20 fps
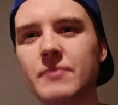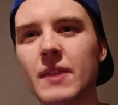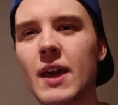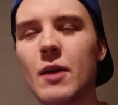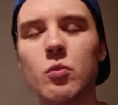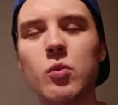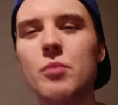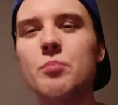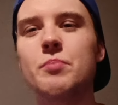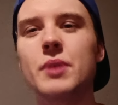
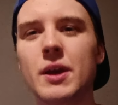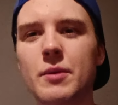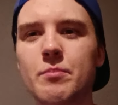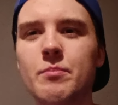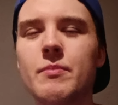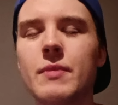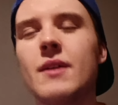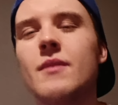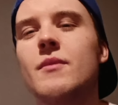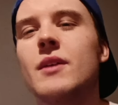it wouldn't
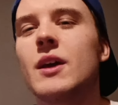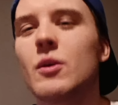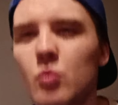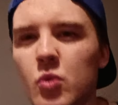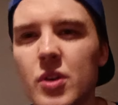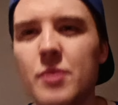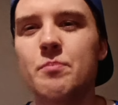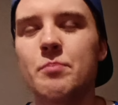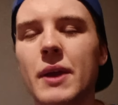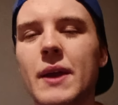
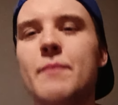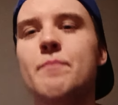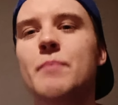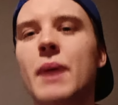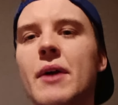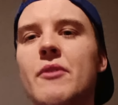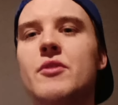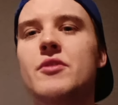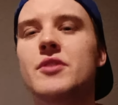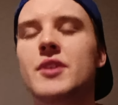be
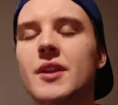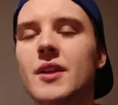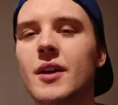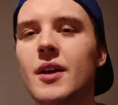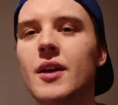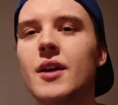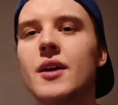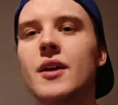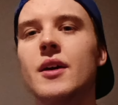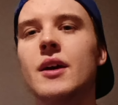embarrassing
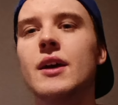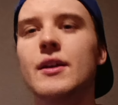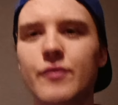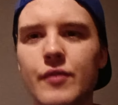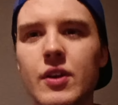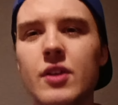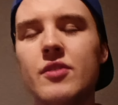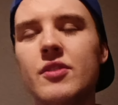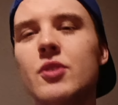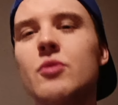
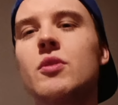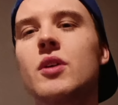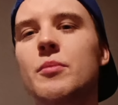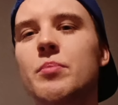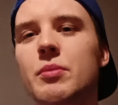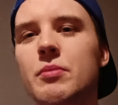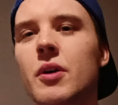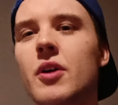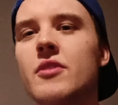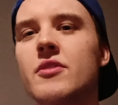if you still
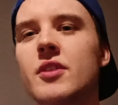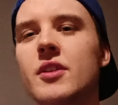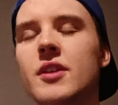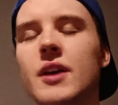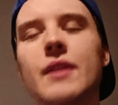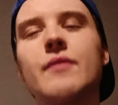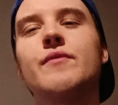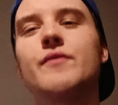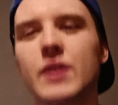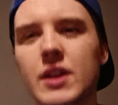got
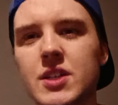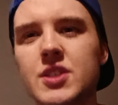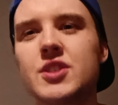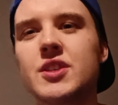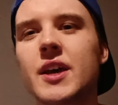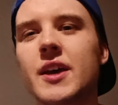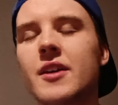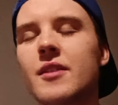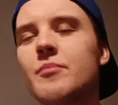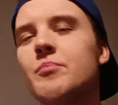promoted and finished
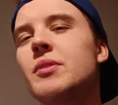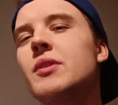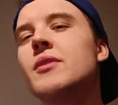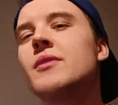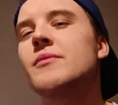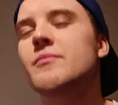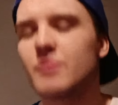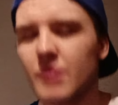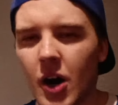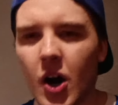second,
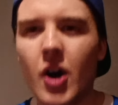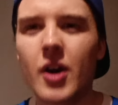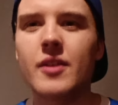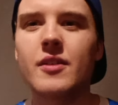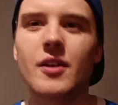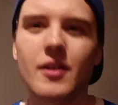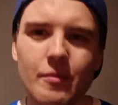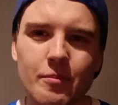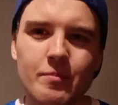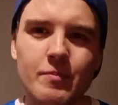but
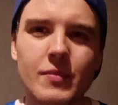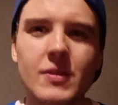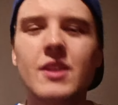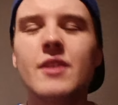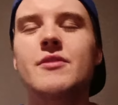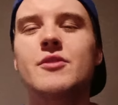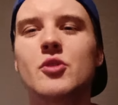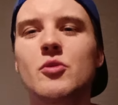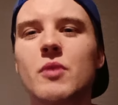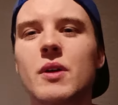I
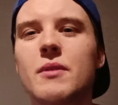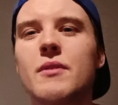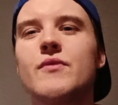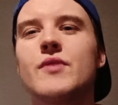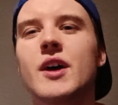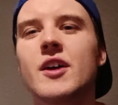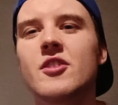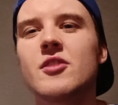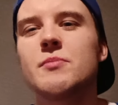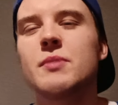disagree with
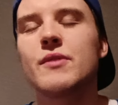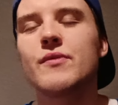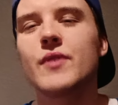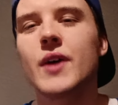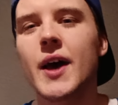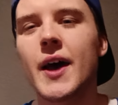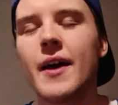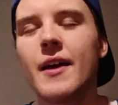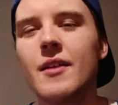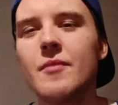that, to be
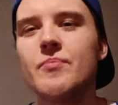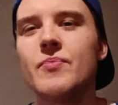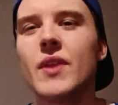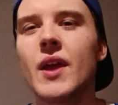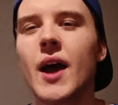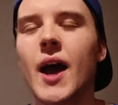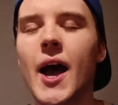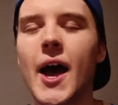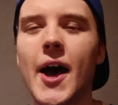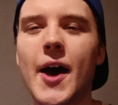fair,
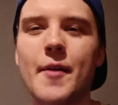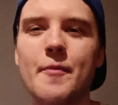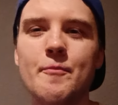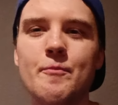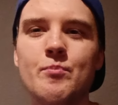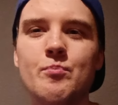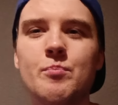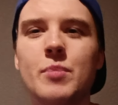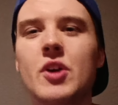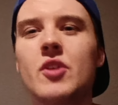
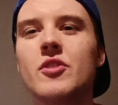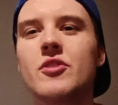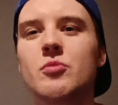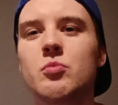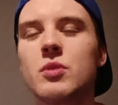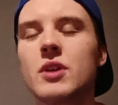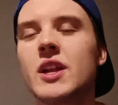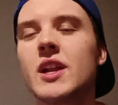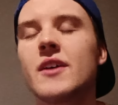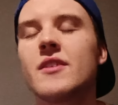because,
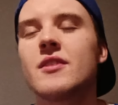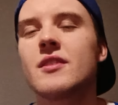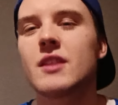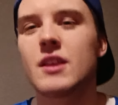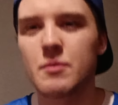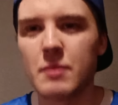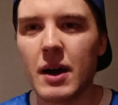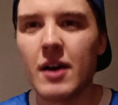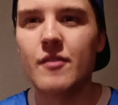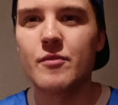you know,
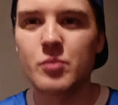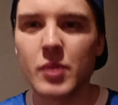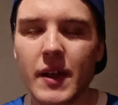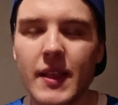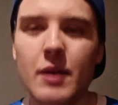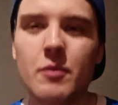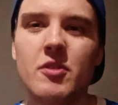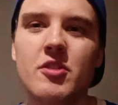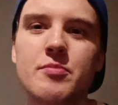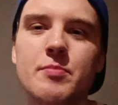the amount of money
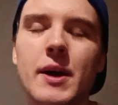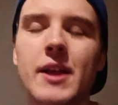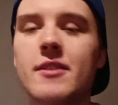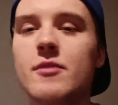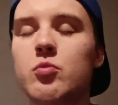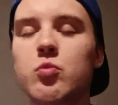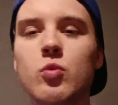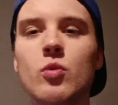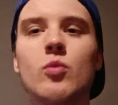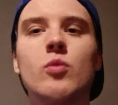that we
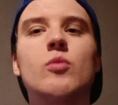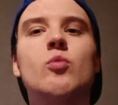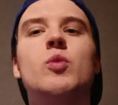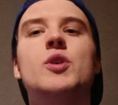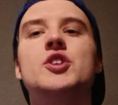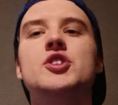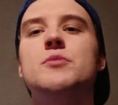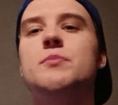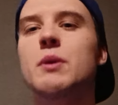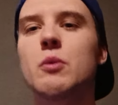spend,
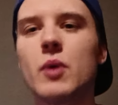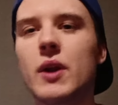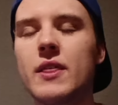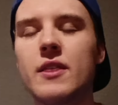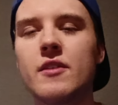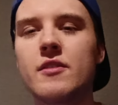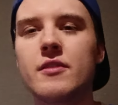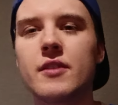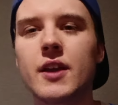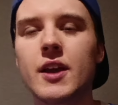we should be winning
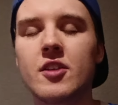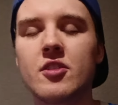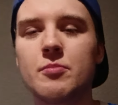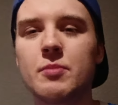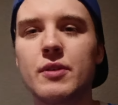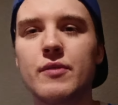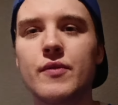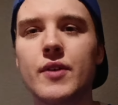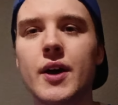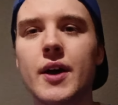this league, to
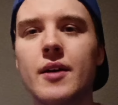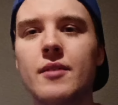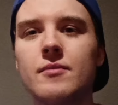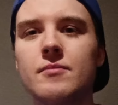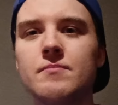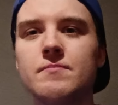be fair.